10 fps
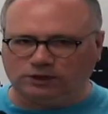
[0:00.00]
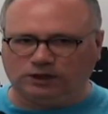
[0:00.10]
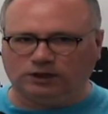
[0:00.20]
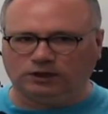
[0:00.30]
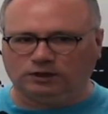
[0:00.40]

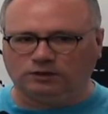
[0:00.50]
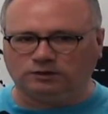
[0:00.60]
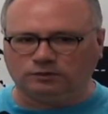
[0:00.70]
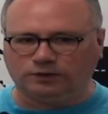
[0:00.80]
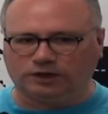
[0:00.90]
and
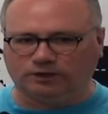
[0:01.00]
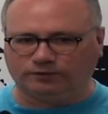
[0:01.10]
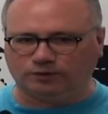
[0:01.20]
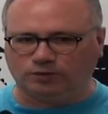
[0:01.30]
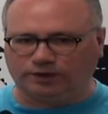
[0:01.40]
we
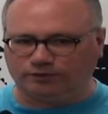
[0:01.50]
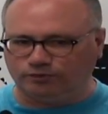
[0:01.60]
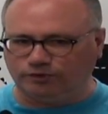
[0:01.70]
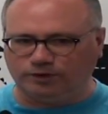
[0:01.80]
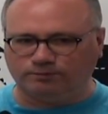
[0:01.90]
carefully went
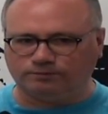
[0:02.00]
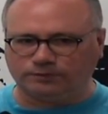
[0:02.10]
through them.